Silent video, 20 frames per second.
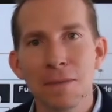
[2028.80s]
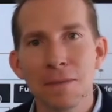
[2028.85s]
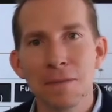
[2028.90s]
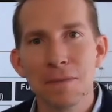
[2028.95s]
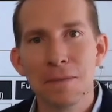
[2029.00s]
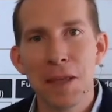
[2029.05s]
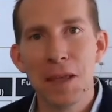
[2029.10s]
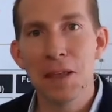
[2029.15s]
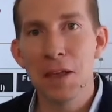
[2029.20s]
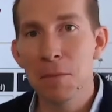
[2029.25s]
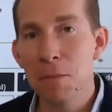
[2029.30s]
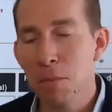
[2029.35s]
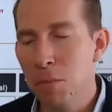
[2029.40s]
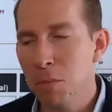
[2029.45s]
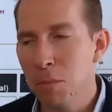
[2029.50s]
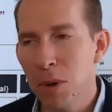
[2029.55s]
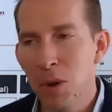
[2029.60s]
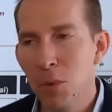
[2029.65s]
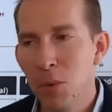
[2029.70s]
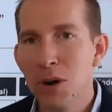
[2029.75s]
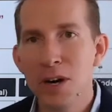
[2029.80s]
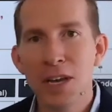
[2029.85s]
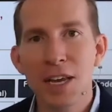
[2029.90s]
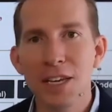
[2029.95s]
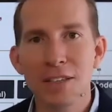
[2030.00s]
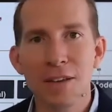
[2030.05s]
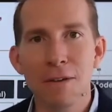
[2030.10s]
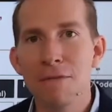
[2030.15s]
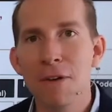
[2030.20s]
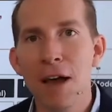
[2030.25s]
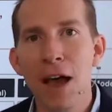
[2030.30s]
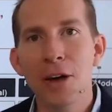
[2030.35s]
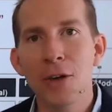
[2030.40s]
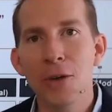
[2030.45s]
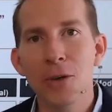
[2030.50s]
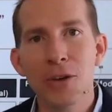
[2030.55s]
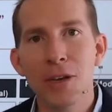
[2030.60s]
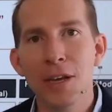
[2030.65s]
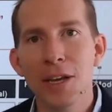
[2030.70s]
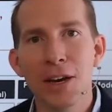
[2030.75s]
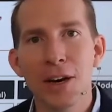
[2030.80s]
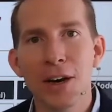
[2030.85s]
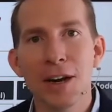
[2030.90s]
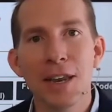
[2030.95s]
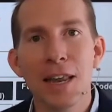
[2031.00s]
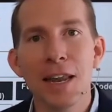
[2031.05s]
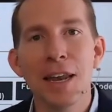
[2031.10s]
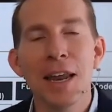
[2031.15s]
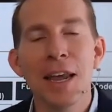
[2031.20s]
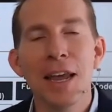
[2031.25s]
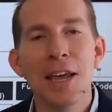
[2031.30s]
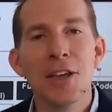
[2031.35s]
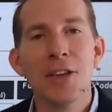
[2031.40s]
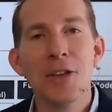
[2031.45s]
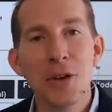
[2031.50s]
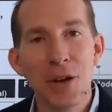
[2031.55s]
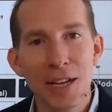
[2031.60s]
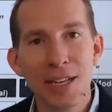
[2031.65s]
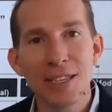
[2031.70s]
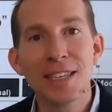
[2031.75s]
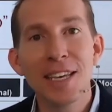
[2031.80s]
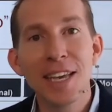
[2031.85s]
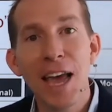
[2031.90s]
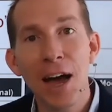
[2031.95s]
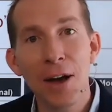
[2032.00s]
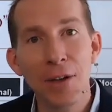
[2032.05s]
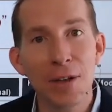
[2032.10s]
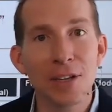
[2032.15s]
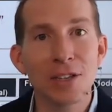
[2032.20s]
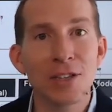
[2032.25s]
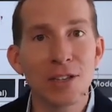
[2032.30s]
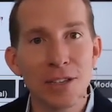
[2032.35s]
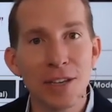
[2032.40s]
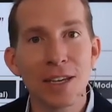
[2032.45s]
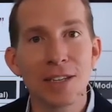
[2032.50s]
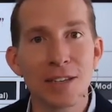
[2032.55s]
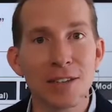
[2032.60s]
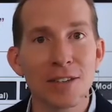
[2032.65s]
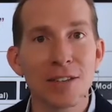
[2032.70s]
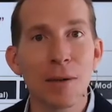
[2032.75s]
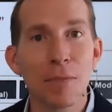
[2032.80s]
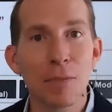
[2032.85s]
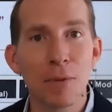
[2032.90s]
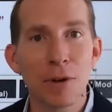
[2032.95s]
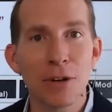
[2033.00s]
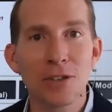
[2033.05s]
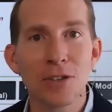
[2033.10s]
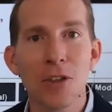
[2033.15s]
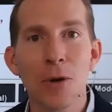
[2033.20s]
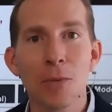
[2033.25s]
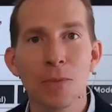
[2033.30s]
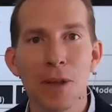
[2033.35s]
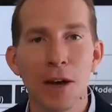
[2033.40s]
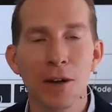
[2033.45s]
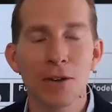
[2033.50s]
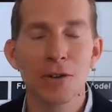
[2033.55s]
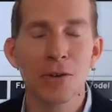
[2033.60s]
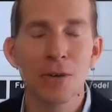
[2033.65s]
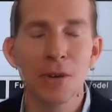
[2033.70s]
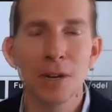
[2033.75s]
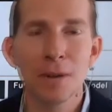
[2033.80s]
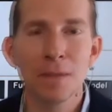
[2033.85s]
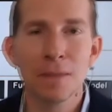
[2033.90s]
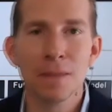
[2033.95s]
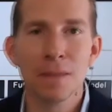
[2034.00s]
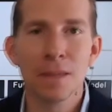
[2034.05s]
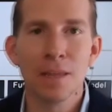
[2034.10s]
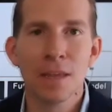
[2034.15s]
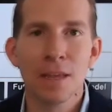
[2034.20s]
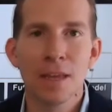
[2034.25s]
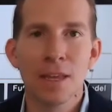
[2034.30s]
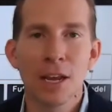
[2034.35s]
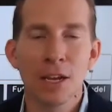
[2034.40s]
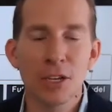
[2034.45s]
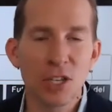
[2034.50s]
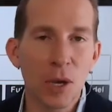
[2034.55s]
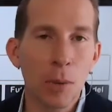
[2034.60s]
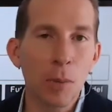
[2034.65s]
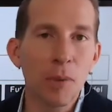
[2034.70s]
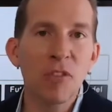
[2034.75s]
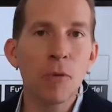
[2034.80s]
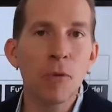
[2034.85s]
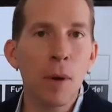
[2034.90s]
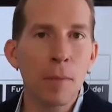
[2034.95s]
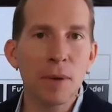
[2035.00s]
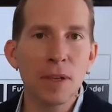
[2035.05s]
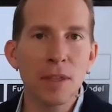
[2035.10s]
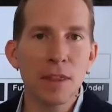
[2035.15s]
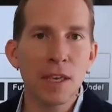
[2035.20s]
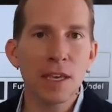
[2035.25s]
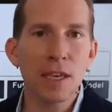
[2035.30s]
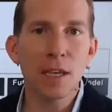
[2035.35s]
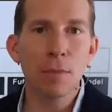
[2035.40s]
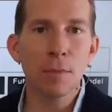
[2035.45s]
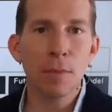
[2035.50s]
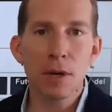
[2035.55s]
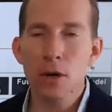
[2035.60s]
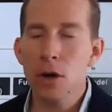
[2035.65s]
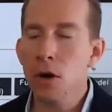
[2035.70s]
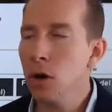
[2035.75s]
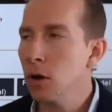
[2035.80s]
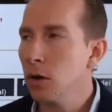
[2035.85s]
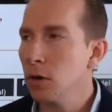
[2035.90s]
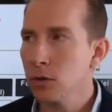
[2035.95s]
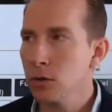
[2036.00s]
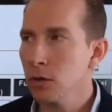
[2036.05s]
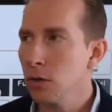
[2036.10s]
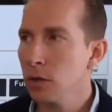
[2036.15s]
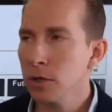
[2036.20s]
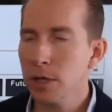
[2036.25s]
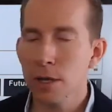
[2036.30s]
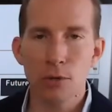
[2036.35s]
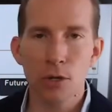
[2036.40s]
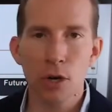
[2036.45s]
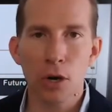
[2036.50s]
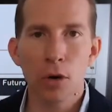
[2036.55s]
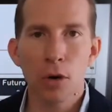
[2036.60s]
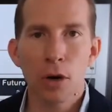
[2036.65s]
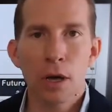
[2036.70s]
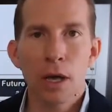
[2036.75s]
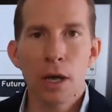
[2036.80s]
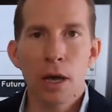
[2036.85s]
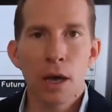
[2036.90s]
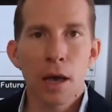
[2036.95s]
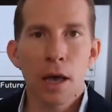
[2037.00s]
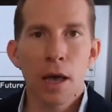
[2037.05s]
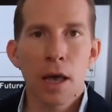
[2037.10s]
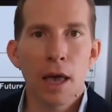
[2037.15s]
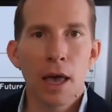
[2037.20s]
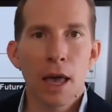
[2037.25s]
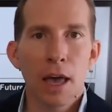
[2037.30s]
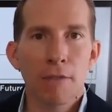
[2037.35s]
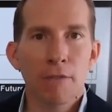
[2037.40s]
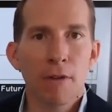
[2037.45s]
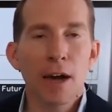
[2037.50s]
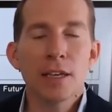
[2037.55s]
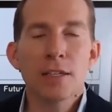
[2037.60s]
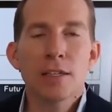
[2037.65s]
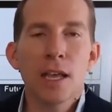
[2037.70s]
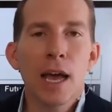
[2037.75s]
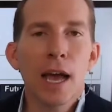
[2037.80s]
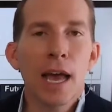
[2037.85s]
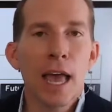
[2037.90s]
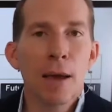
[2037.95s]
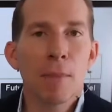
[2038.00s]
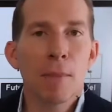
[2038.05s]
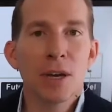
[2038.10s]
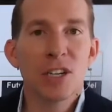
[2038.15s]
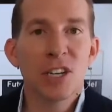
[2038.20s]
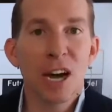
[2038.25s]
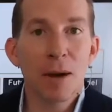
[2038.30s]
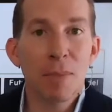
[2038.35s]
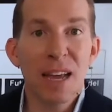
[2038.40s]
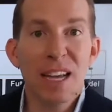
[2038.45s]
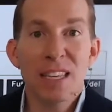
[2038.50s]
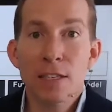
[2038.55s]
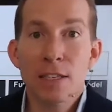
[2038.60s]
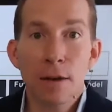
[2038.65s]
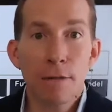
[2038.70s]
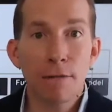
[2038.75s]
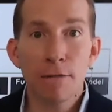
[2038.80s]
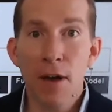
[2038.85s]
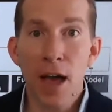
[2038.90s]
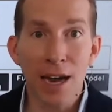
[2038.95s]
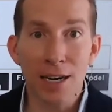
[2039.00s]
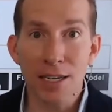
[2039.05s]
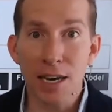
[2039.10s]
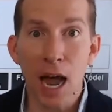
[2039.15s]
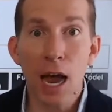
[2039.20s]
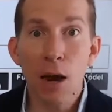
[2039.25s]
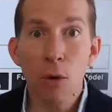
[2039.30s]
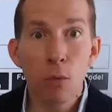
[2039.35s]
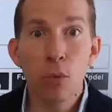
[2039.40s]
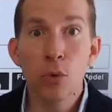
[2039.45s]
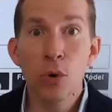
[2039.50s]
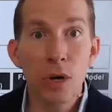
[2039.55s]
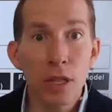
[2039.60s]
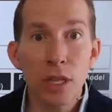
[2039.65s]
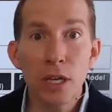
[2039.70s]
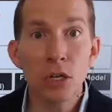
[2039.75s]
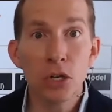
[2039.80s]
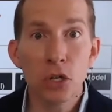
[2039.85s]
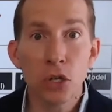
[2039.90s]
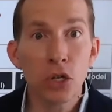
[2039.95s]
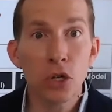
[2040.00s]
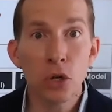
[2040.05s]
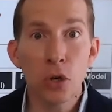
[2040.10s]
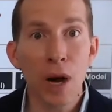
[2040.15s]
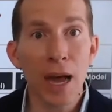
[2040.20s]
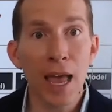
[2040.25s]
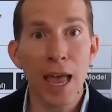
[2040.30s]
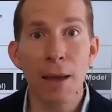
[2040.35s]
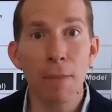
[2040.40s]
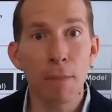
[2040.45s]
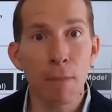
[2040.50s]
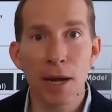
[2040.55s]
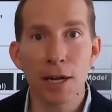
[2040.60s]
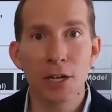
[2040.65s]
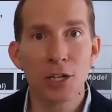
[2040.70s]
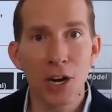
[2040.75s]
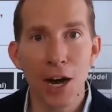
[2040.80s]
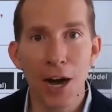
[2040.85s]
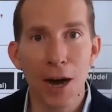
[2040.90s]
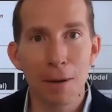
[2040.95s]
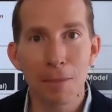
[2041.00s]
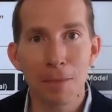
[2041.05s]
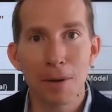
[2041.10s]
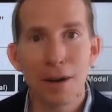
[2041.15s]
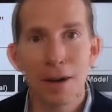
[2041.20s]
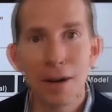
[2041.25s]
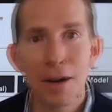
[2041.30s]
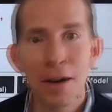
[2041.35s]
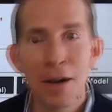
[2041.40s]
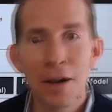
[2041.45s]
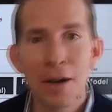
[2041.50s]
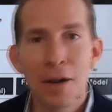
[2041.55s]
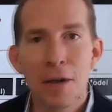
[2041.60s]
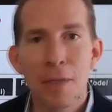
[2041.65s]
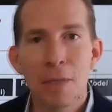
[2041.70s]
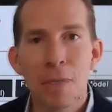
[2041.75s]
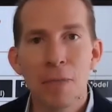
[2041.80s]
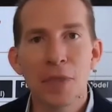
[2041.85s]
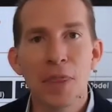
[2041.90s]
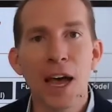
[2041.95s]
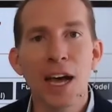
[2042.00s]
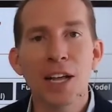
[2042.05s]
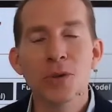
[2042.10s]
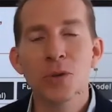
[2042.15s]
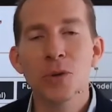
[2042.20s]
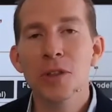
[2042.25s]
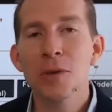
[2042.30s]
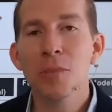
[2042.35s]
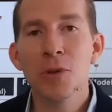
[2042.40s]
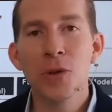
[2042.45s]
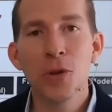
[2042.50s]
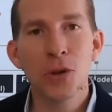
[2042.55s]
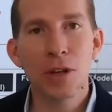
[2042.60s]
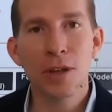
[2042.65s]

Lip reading: And then my work isn't valued here. And then you can see how this is a slippery slope down to it. Now, some of you might be thinking, but no, hold up, Joe. If I say I hate my job, it's a fact. I really do hate my job. But that's where the beauty in